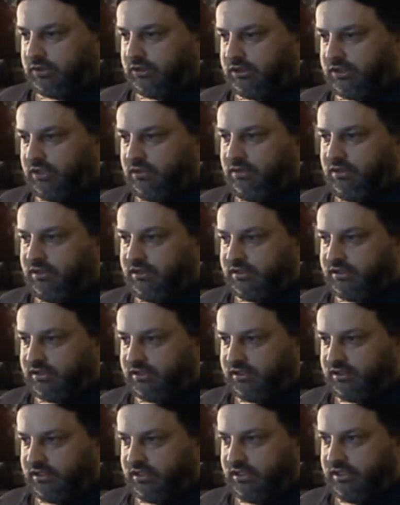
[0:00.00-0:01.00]
So
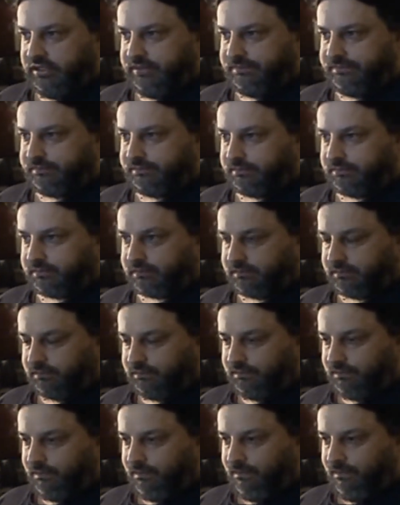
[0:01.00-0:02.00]
see
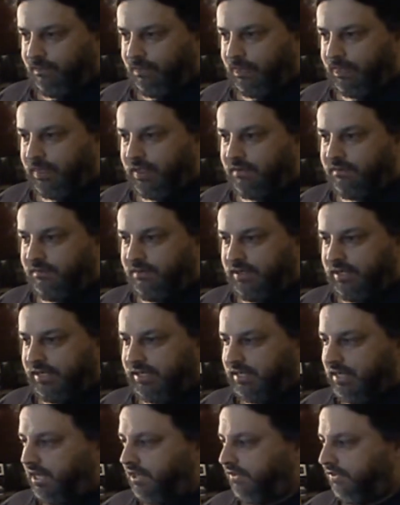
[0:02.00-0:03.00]
what I
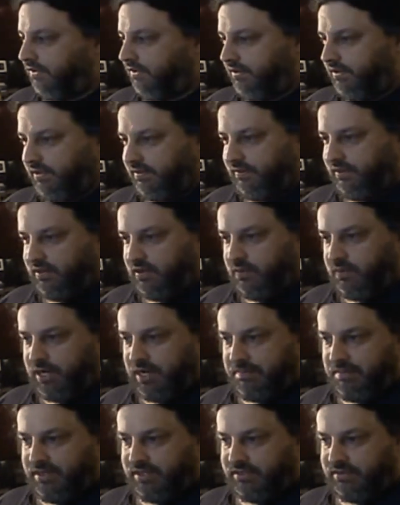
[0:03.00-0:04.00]
got through, the, you know, what
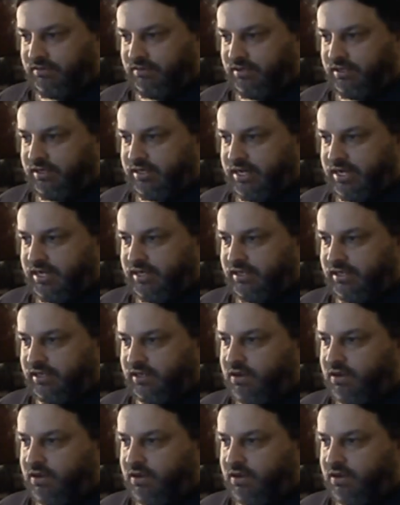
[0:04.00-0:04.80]
I missed through the day, and